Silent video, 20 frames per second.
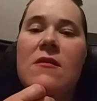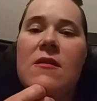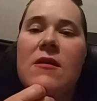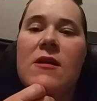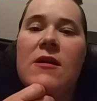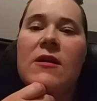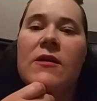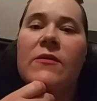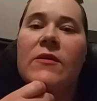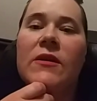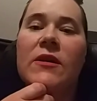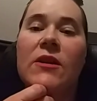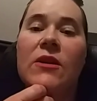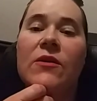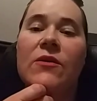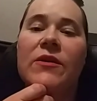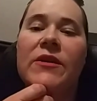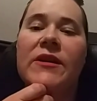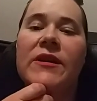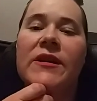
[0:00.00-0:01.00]
I'm not
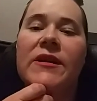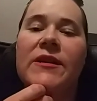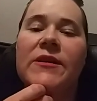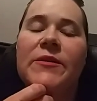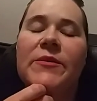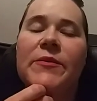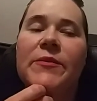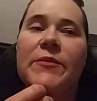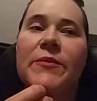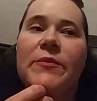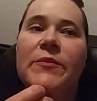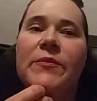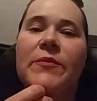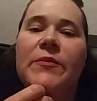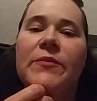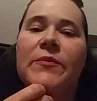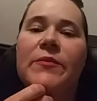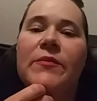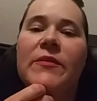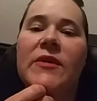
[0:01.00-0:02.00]
alone
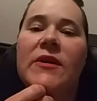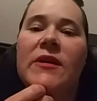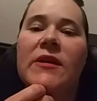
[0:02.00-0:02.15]
in it.